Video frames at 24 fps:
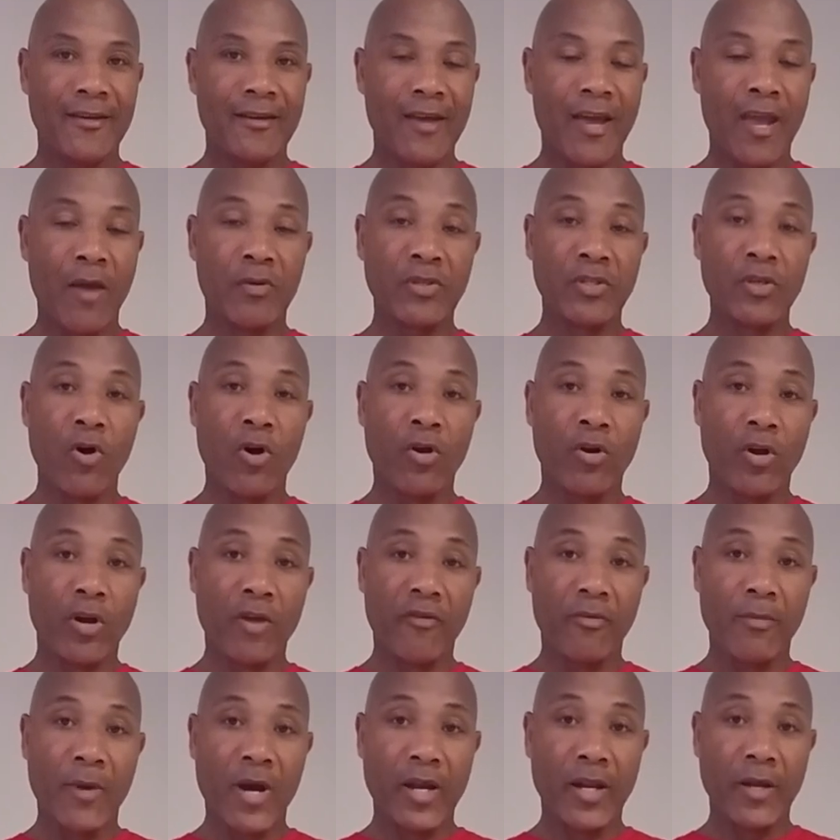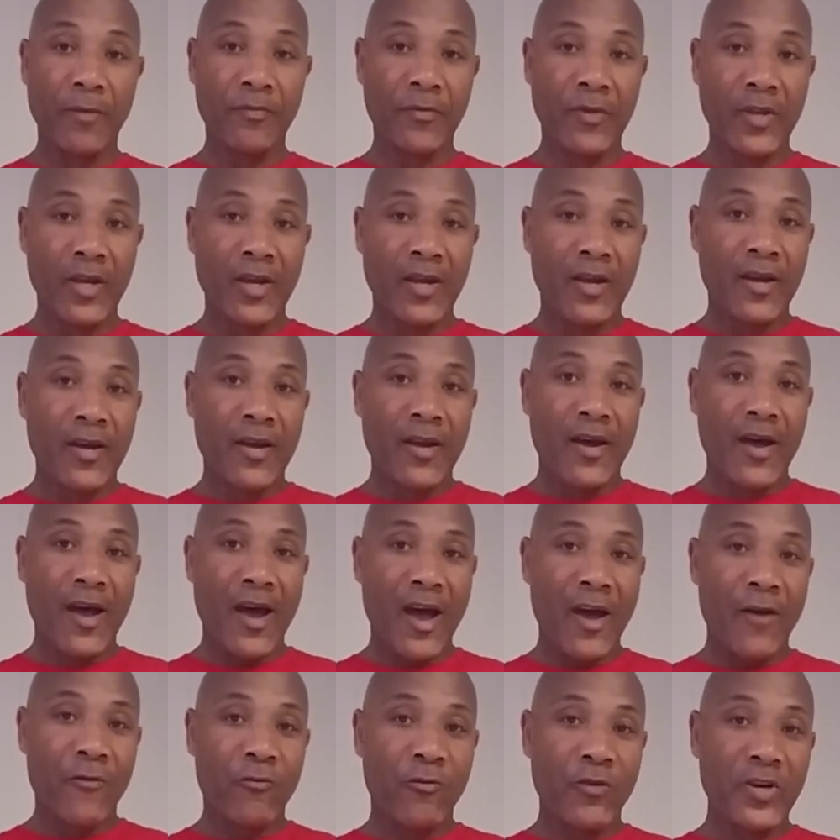Hey, what's going on everybody?
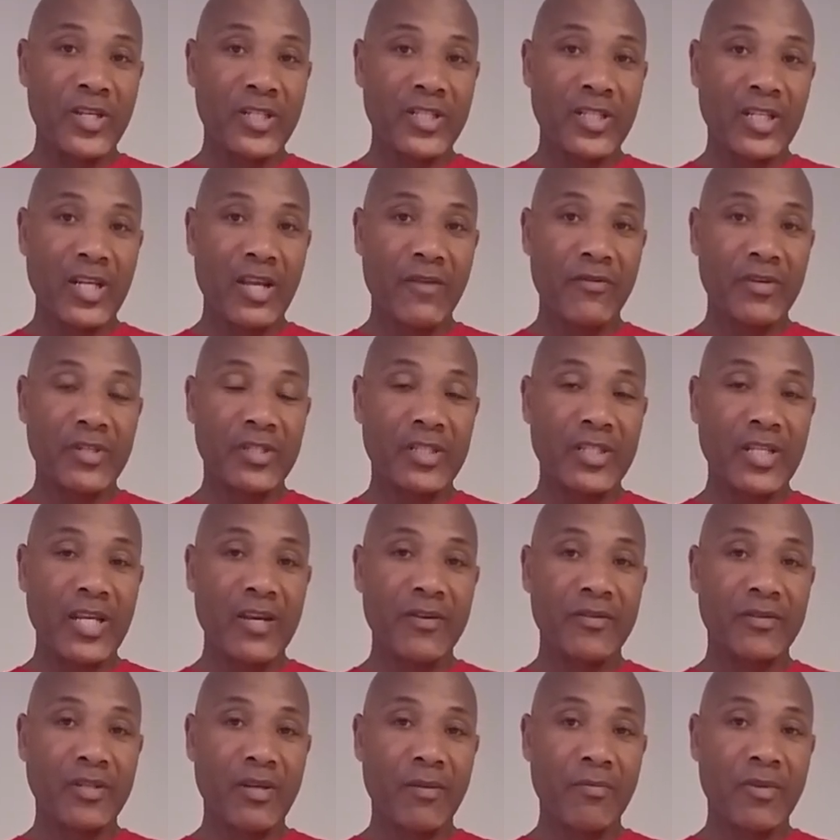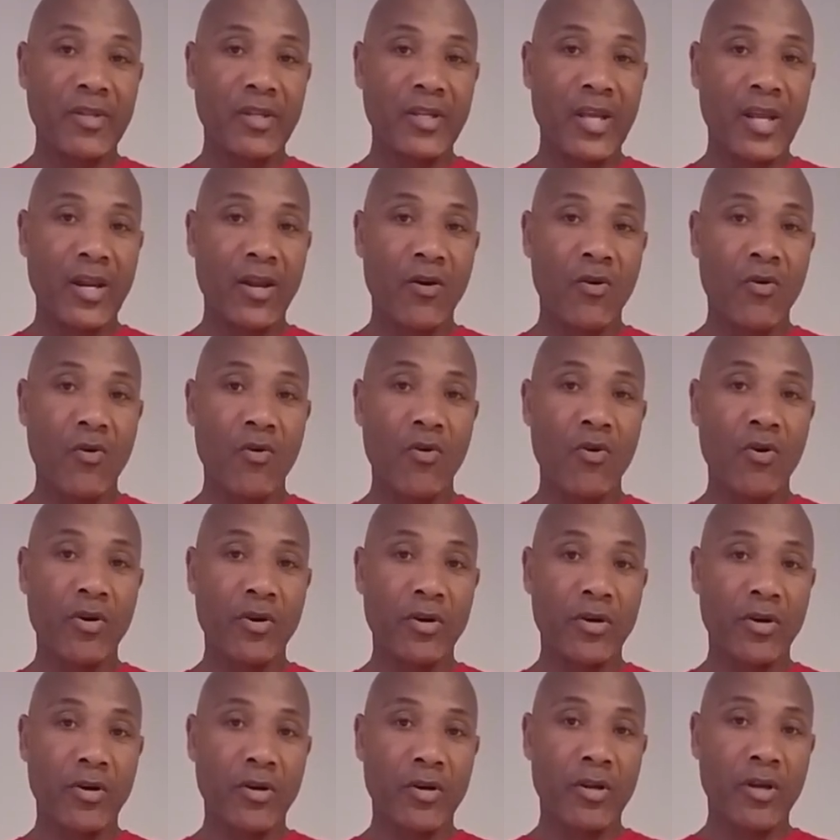I recently received something that I
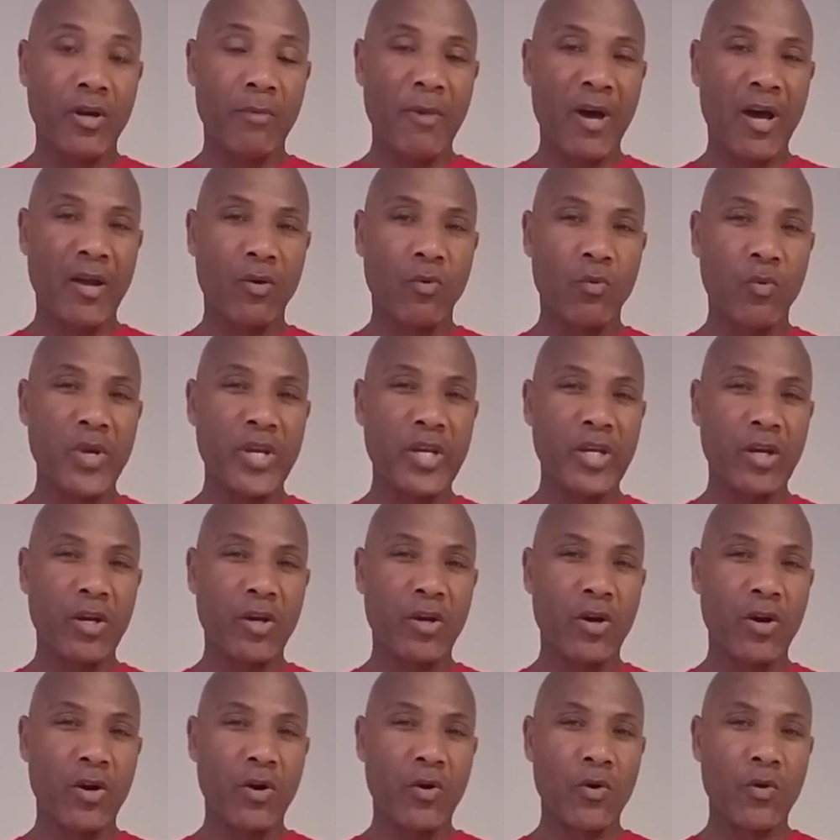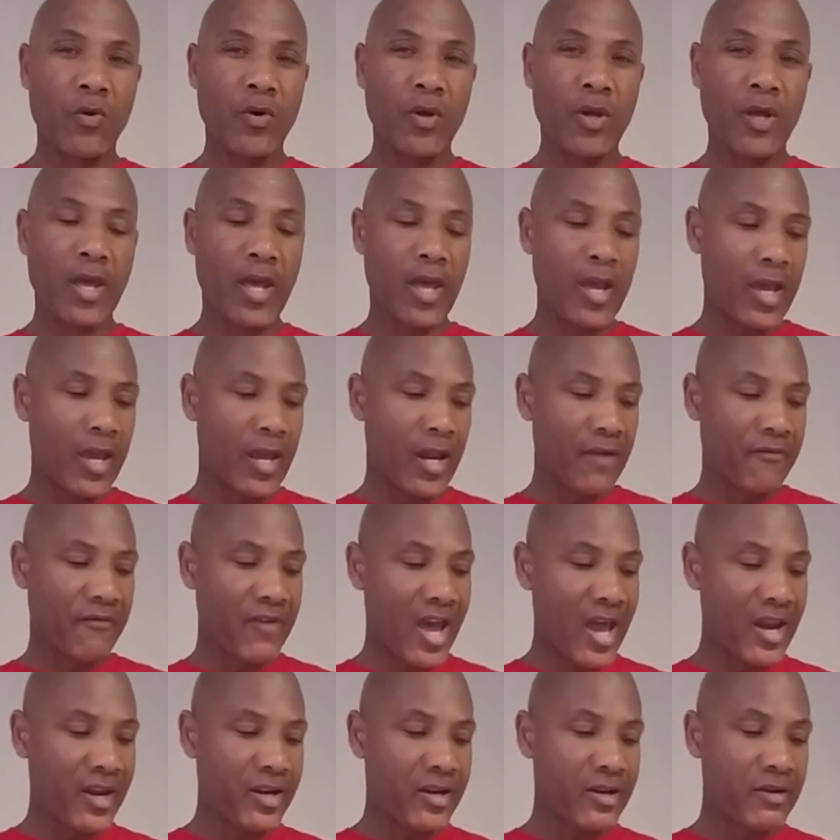ordered about a week ago and I've
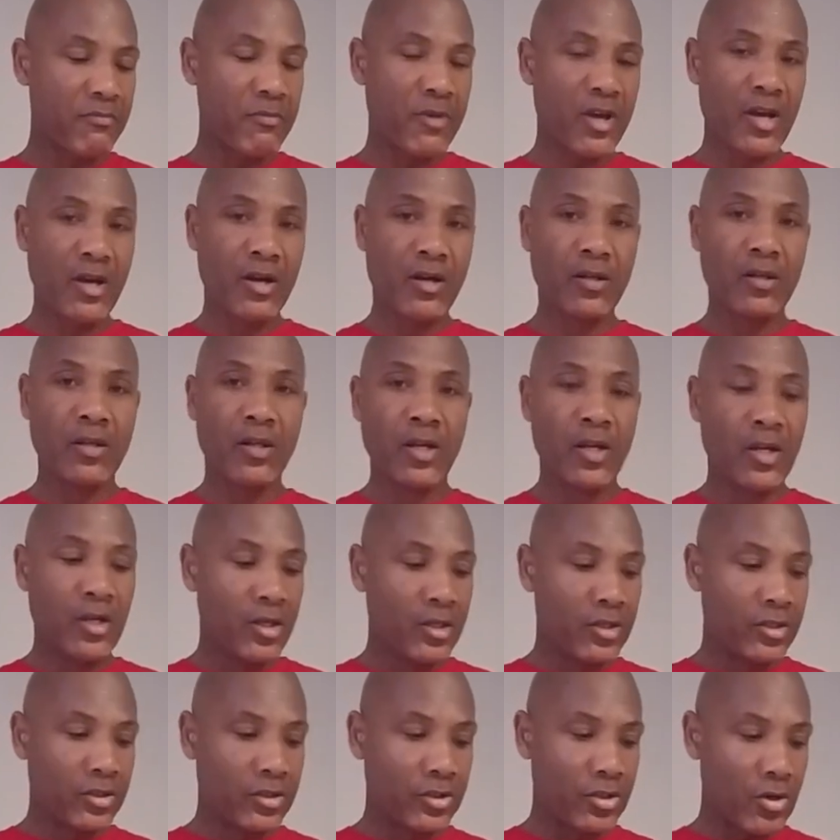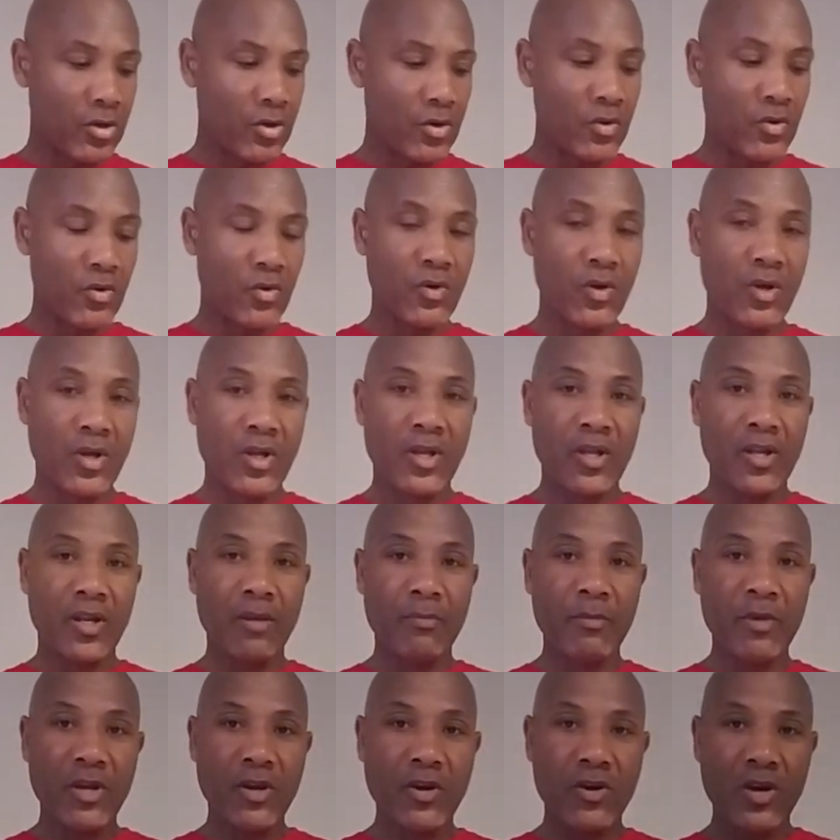got it in the mail. So
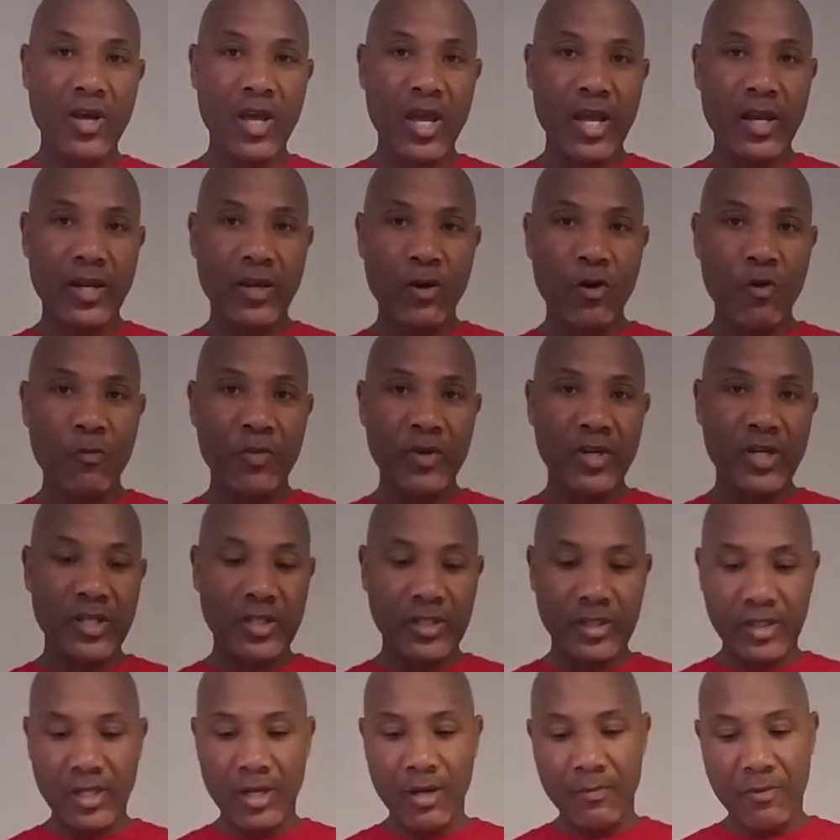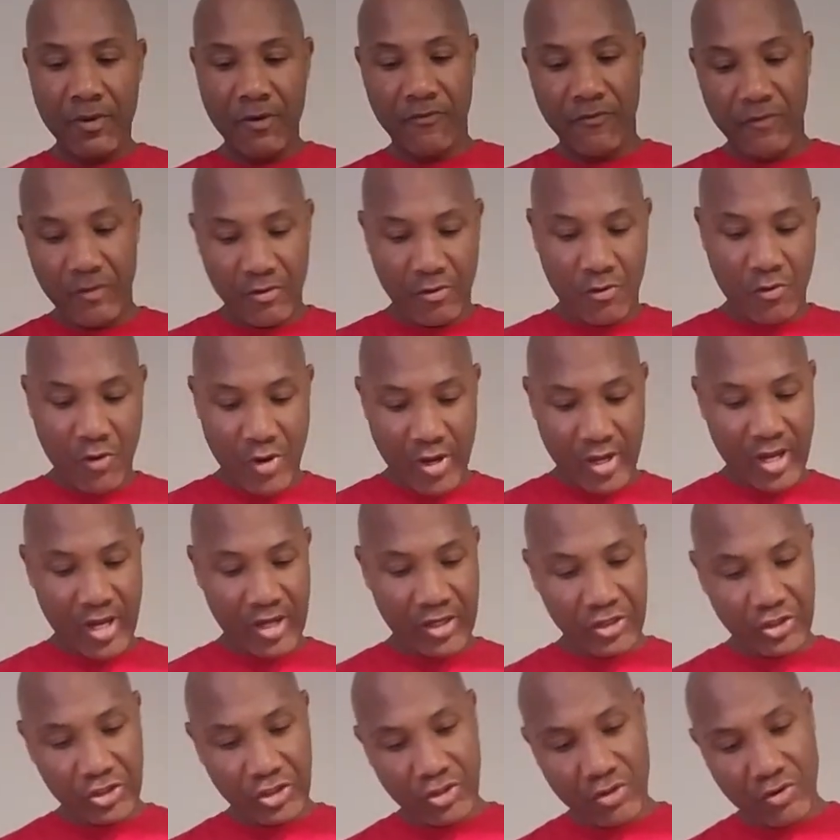let me go ahead and open this up real quick
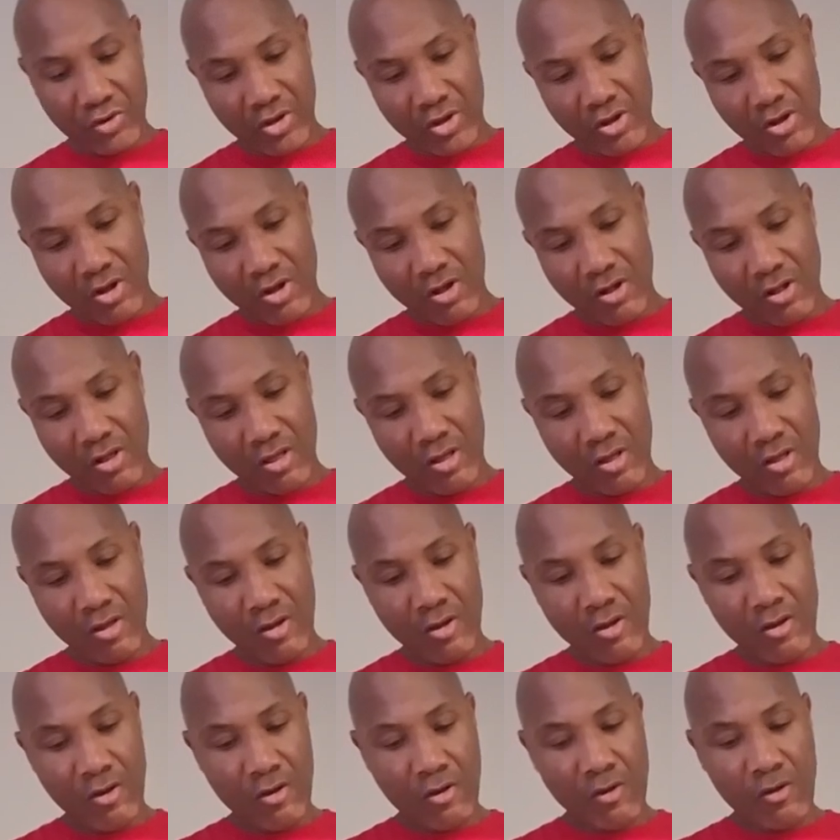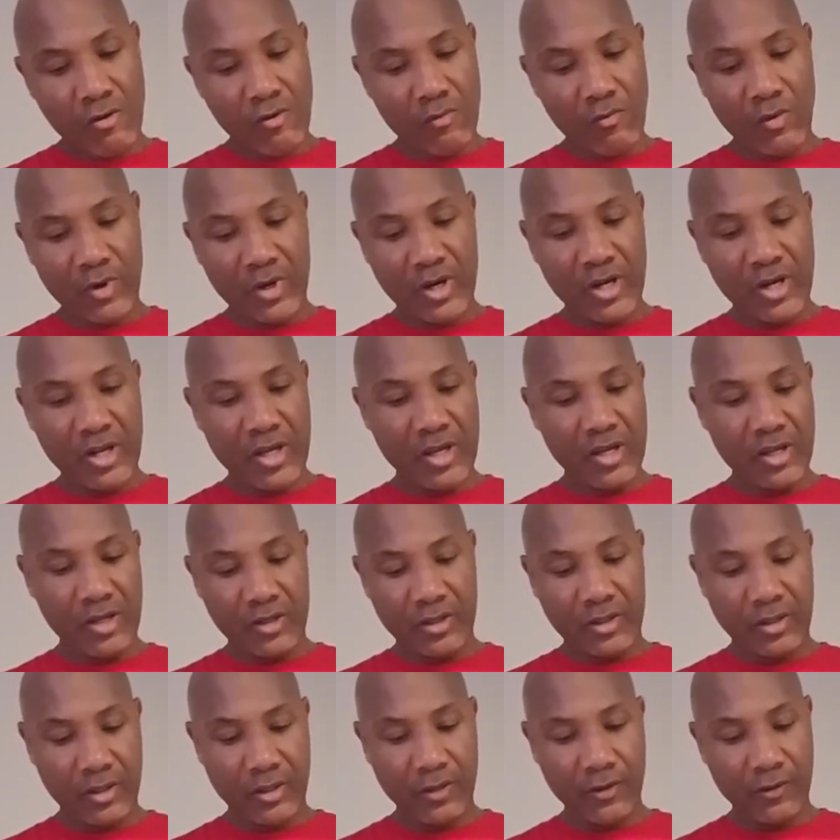and show y'all what it
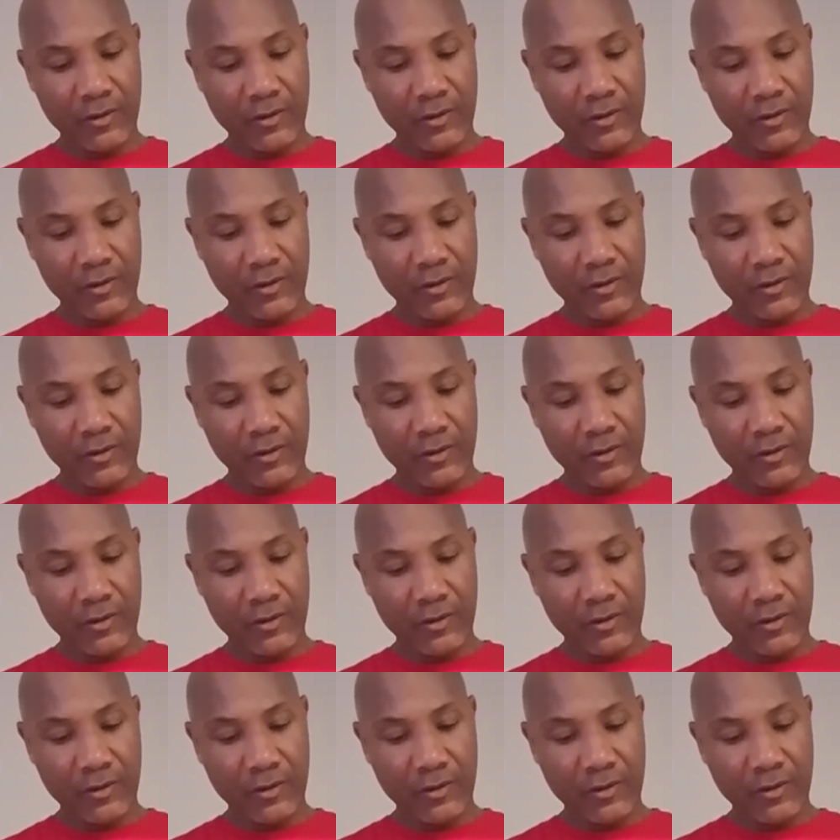is.